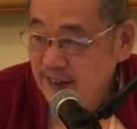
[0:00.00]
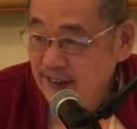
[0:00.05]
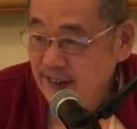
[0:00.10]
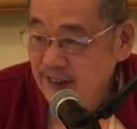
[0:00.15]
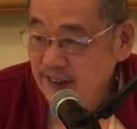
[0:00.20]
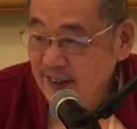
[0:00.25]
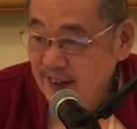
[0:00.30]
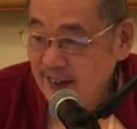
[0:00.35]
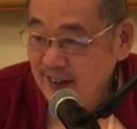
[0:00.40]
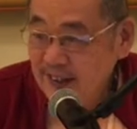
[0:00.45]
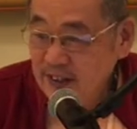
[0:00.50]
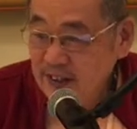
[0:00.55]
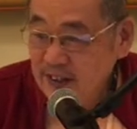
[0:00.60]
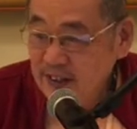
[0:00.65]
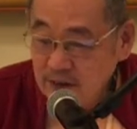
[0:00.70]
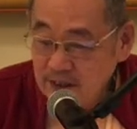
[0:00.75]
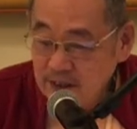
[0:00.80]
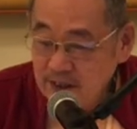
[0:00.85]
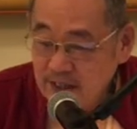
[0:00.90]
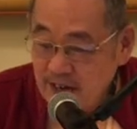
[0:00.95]
So this
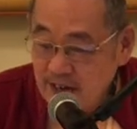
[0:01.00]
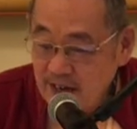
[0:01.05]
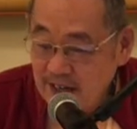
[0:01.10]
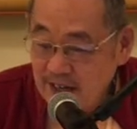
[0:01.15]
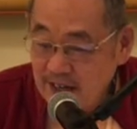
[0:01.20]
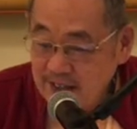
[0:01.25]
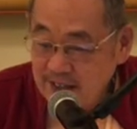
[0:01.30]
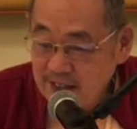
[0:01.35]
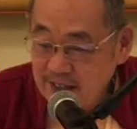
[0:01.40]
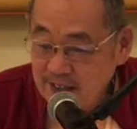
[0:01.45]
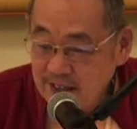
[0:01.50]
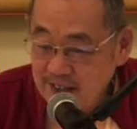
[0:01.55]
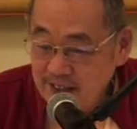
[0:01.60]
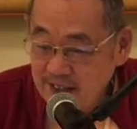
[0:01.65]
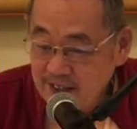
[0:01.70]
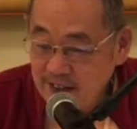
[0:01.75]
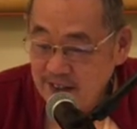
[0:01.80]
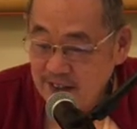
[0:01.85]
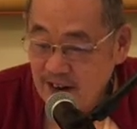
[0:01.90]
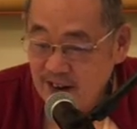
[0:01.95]
acts as the
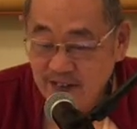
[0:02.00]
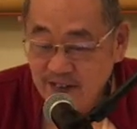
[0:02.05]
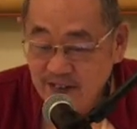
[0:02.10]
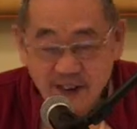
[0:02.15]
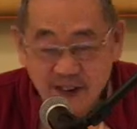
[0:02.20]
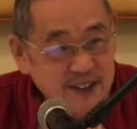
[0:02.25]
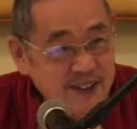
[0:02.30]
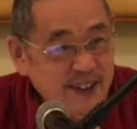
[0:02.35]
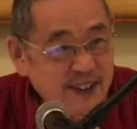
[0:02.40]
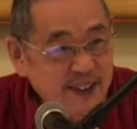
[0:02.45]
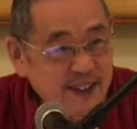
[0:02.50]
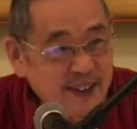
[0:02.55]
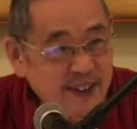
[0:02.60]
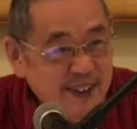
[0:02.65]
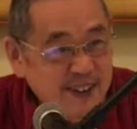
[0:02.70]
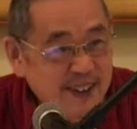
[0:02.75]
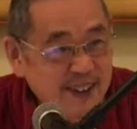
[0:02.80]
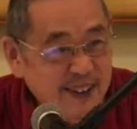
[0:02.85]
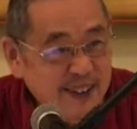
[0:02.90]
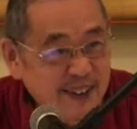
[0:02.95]
vairagya.
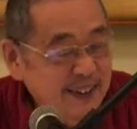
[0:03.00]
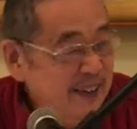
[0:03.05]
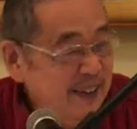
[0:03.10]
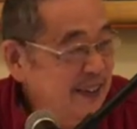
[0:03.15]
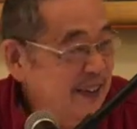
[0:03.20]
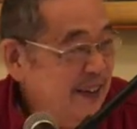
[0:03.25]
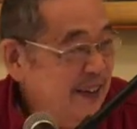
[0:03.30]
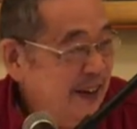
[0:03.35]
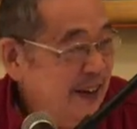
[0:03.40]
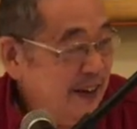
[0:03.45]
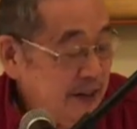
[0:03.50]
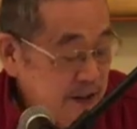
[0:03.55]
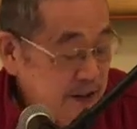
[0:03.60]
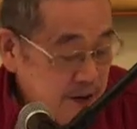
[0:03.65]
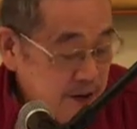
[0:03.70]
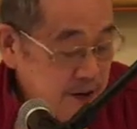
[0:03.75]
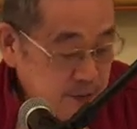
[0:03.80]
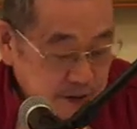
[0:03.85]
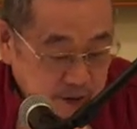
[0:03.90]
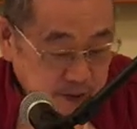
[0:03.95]
As we
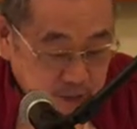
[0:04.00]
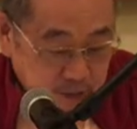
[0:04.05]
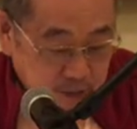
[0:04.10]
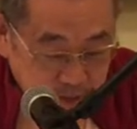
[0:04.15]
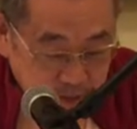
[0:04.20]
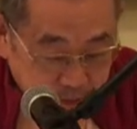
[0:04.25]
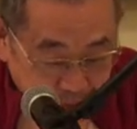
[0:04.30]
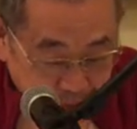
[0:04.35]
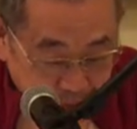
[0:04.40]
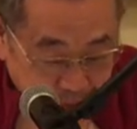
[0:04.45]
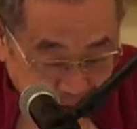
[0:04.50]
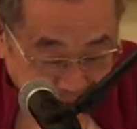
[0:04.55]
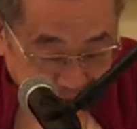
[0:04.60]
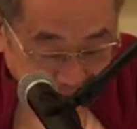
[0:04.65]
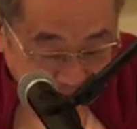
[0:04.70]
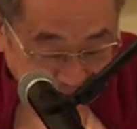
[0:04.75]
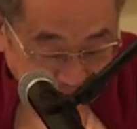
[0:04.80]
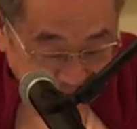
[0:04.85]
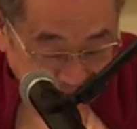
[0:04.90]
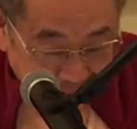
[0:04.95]
progress in
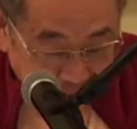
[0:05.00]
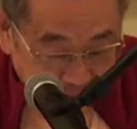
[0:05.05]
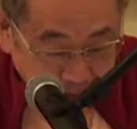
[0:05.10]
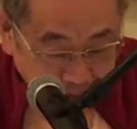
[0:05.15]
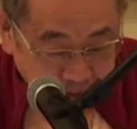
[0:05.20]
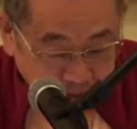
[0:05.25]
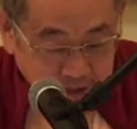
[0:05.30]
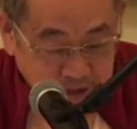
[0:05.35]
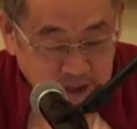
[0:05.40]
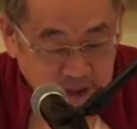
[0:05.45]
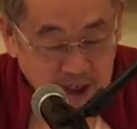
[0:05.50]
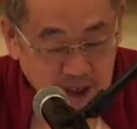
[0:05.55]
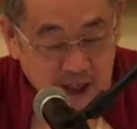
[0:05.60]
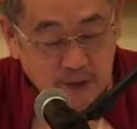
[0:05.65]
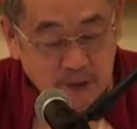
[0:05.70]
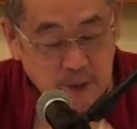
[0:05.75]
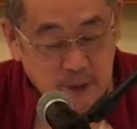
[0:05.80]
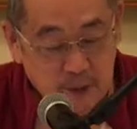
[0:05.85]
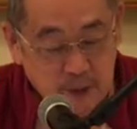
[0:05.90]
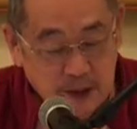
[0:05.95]
bhakti, we
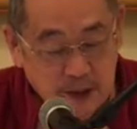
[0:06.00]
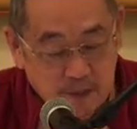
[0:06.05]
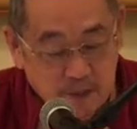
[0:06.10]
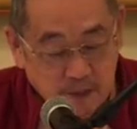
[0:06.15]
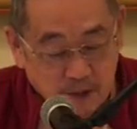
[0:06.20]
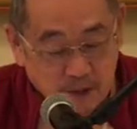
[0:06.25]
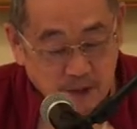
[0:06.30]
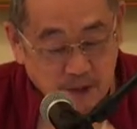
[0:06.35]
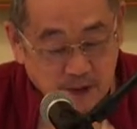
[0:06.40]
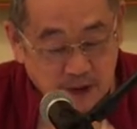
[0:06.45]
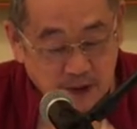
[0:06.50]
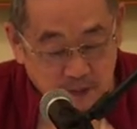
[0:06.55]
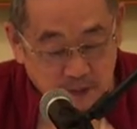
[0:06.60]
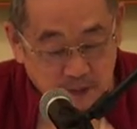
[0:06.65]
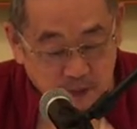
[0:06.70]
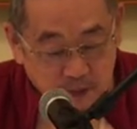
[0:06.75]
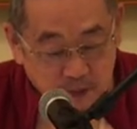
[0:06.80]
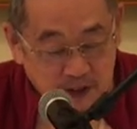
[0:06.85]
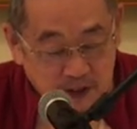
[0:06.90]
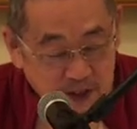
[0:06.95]
become more and more
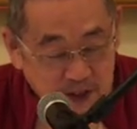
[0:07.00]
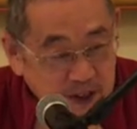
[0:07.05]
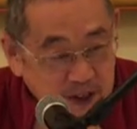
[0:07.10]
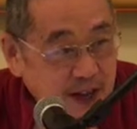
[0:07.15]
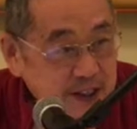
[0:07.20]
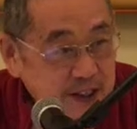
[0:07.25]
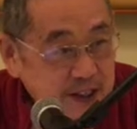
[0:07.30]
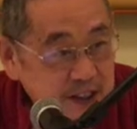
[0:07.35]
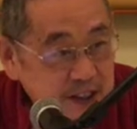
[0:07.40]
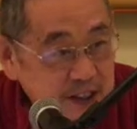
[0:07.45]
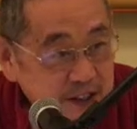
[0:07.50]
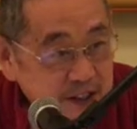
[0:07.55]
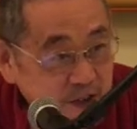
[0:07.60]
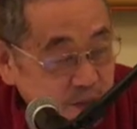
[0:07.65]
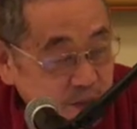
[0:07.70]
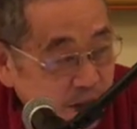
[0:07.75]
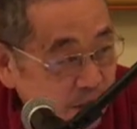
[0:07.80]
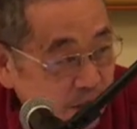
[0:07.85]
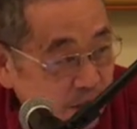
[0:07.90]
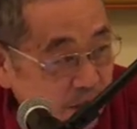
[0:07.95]
detached from that
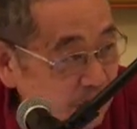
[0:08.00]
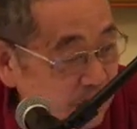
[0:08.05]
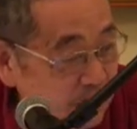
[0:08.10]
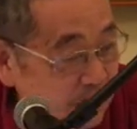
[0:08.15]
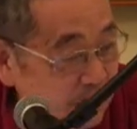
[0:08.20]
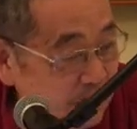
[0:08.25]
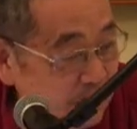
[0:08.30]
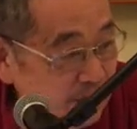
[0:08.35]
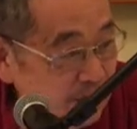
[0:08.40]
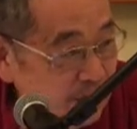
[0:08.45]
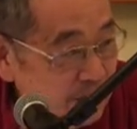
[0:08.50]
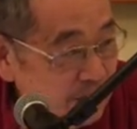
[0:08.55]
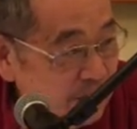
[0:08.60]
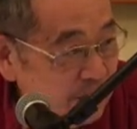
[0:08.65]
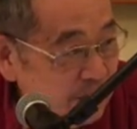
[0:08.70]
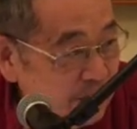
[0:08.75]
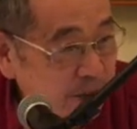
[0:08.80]
material enjoyment.